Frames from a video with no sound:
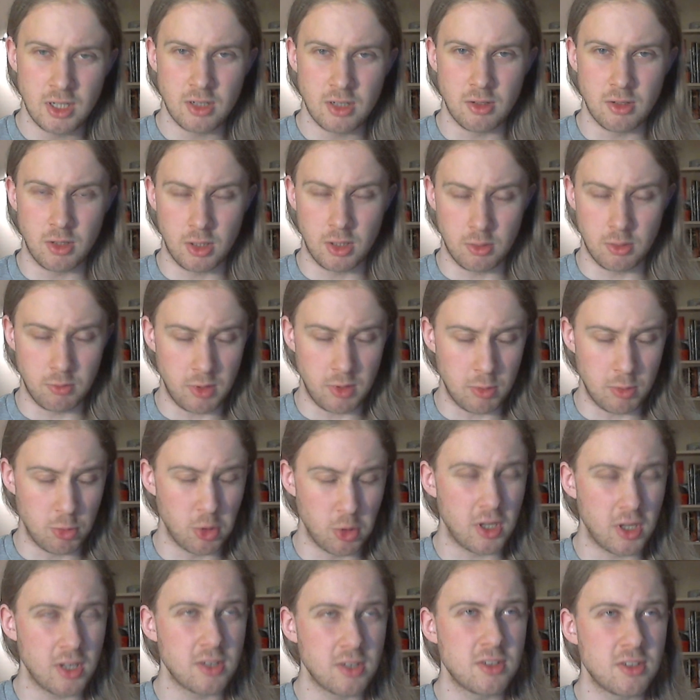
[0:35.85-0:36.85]

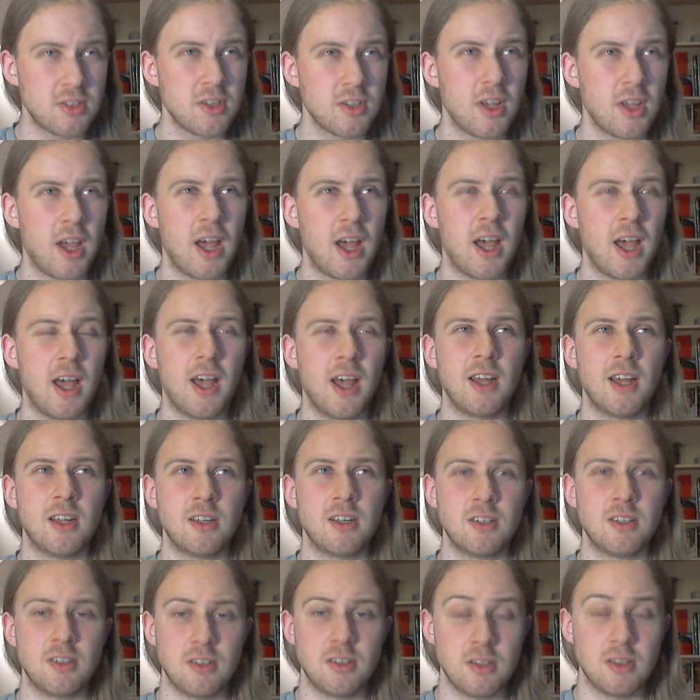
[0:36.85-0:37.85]
rebook it,
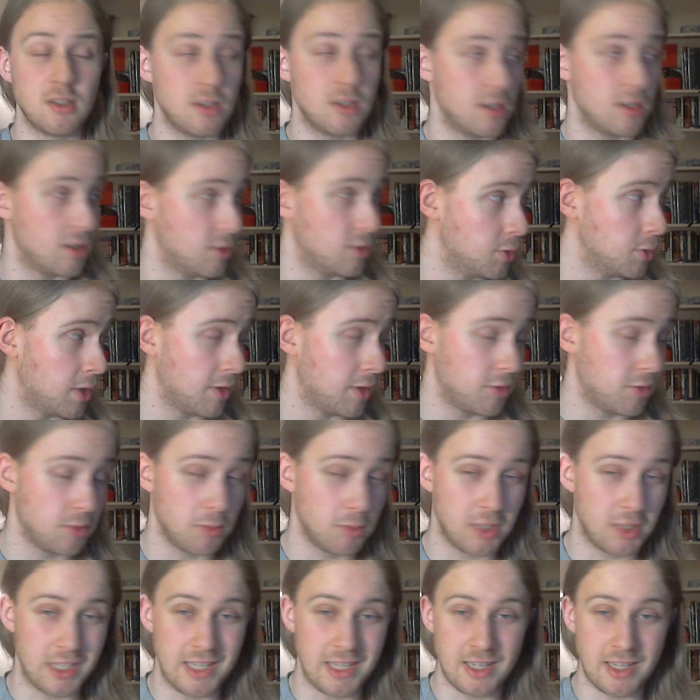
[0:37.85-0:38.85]
and I do have
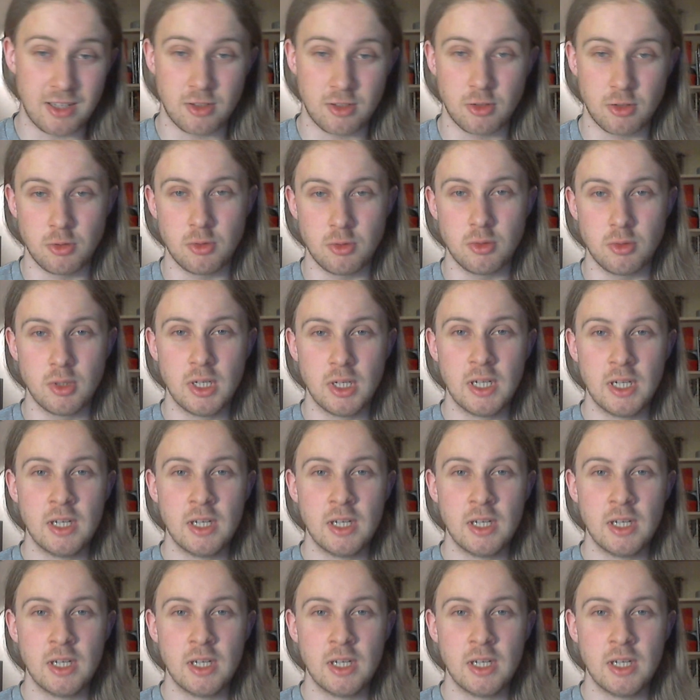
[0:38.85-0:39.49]
some cleaning to do